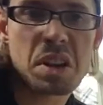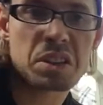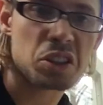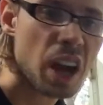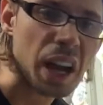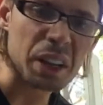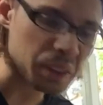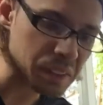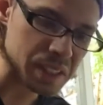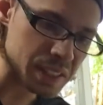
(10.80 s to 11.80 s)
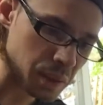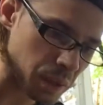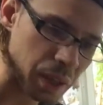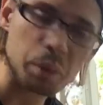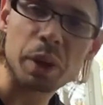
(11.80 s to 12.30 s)
which I don't even see
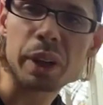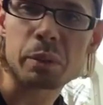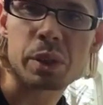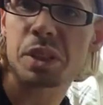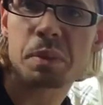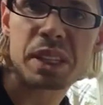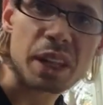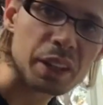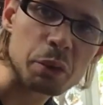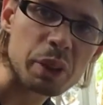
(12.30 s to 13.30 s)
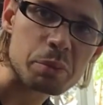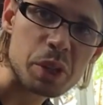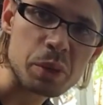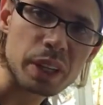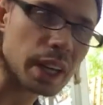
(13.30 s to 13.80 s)
why you would, it was just me telling you what I'm
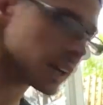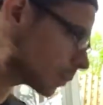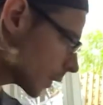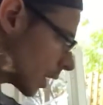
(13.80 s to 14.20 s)
doing today.